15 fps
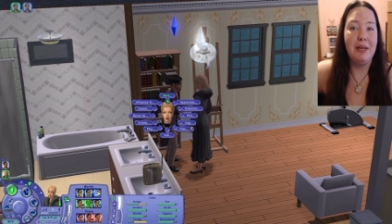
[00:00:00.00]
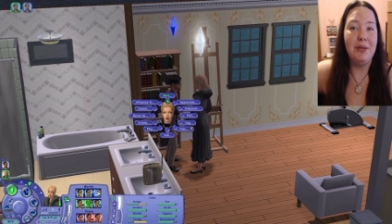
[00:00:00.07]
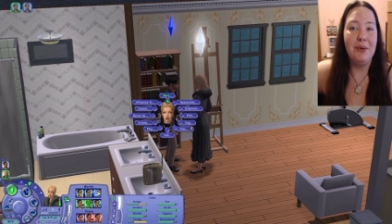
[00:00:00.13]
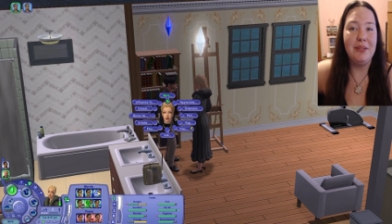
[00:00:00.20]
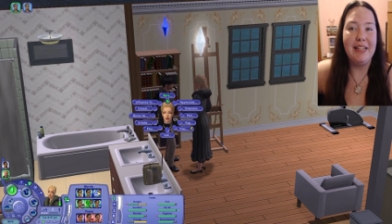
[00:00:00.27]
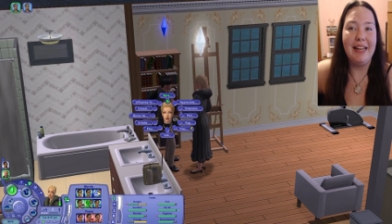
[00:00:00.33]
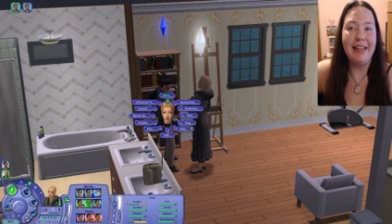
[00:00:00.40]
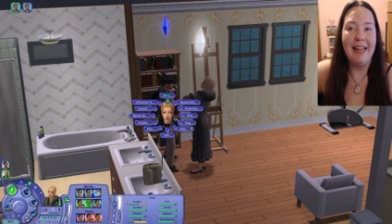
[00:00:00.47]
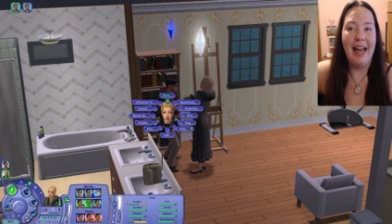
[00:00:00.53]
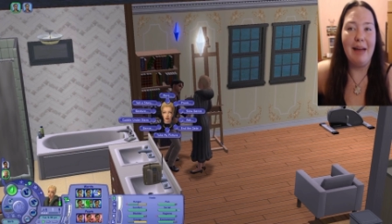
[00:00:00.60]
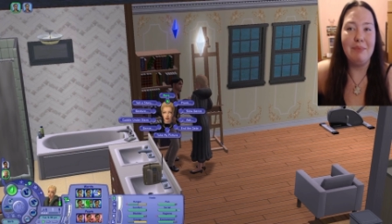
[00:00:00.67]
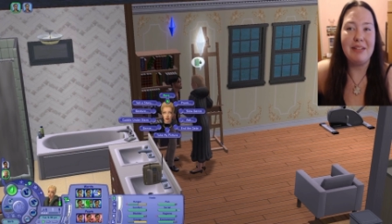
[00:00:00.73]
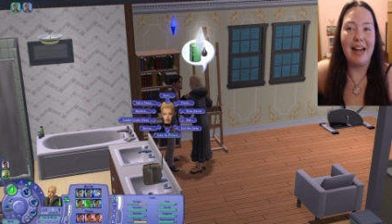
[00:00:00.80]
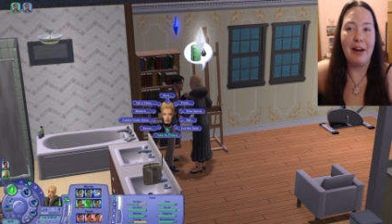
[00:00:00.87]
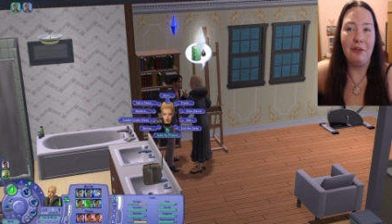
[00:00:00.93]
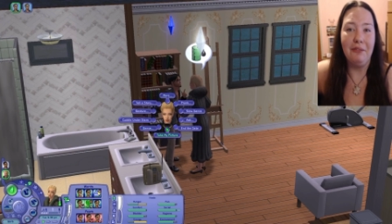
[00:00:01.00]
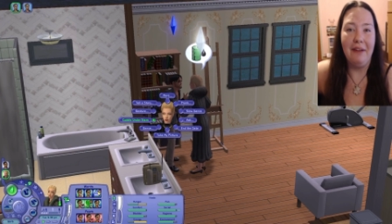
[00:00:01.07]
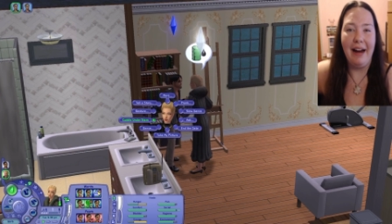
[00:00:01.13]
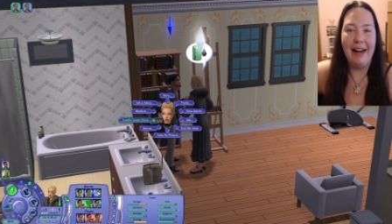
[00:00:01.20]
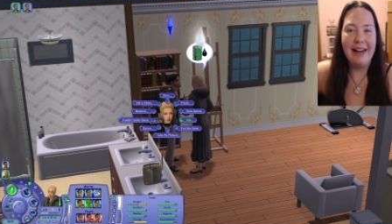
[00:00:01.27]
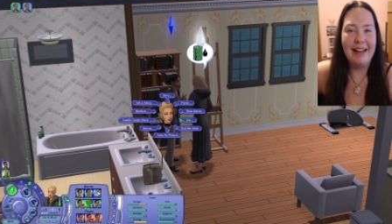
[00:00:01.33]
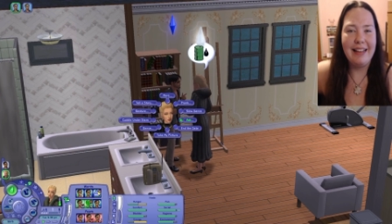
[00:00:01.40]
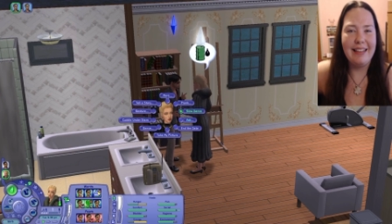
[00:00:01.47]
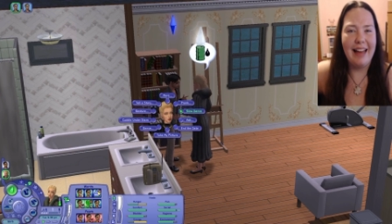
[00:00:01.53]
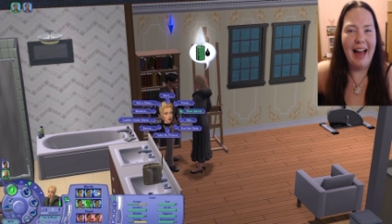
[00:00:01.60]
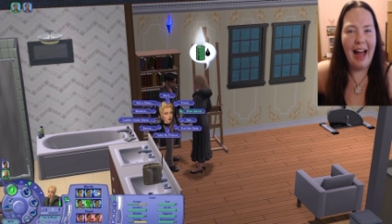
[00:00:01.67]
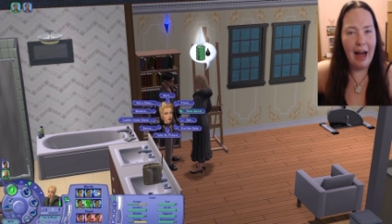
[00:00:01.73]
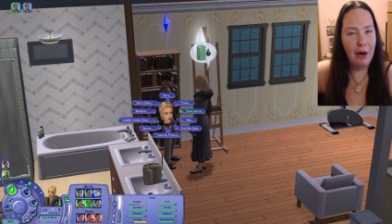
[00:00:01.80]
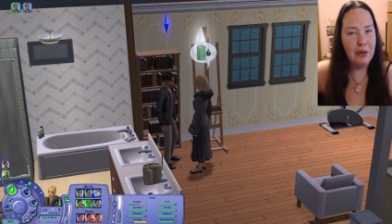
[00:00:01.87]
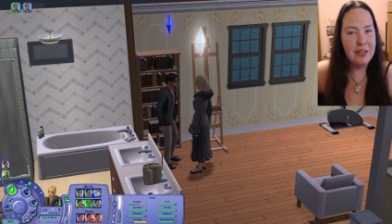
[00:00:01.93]
because it kept like raining in the
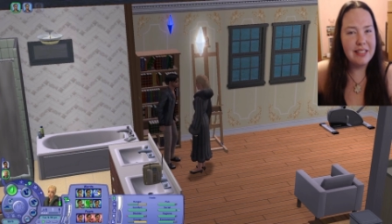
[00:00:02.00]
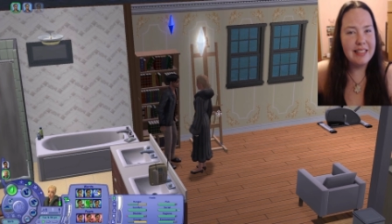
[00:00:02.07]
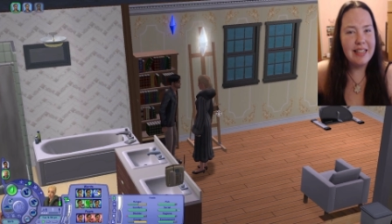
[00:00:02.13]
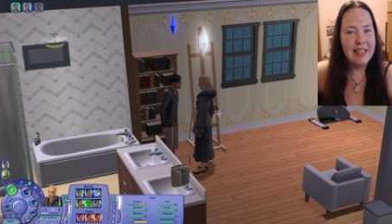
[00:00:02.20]
house,